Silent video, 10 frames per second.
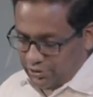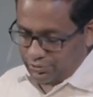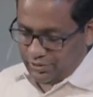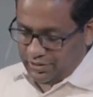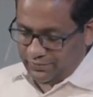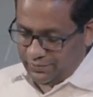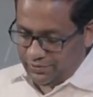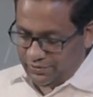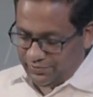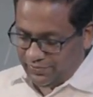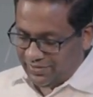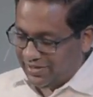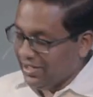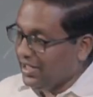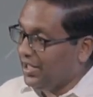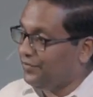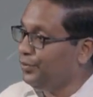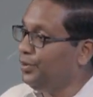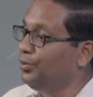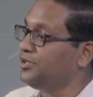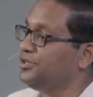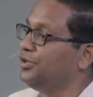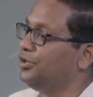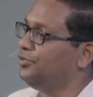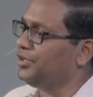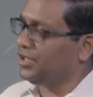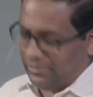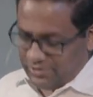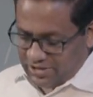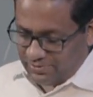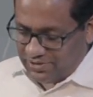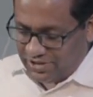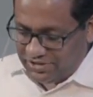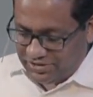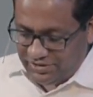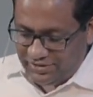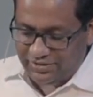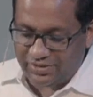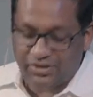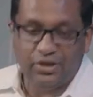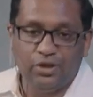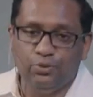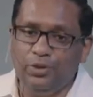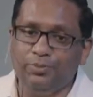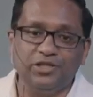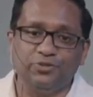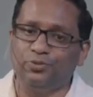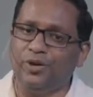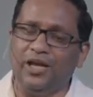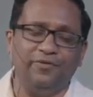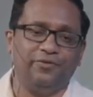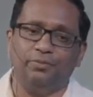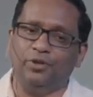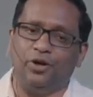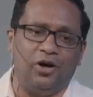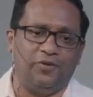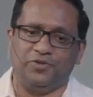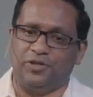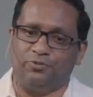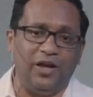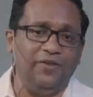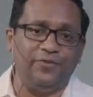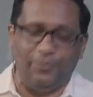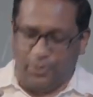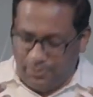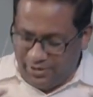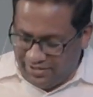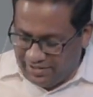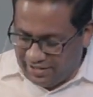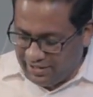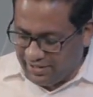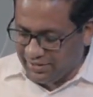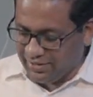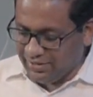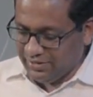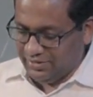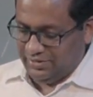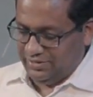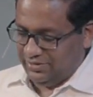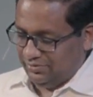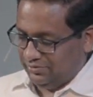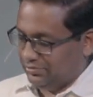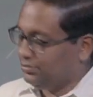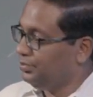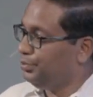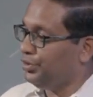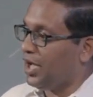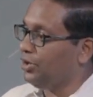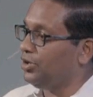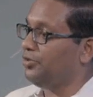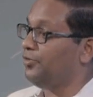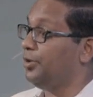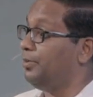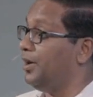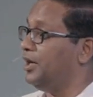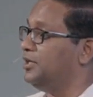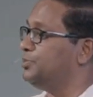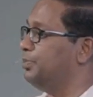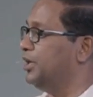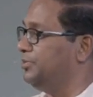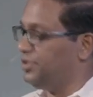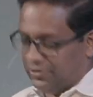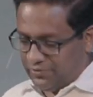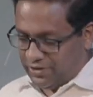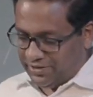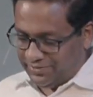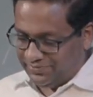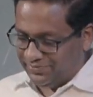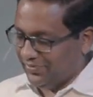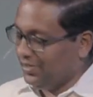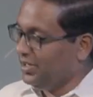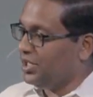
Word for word: If we want to overcome temptation, we must right from the offset, right from the beginning, put out of our minds blame shifting, especially blaming God.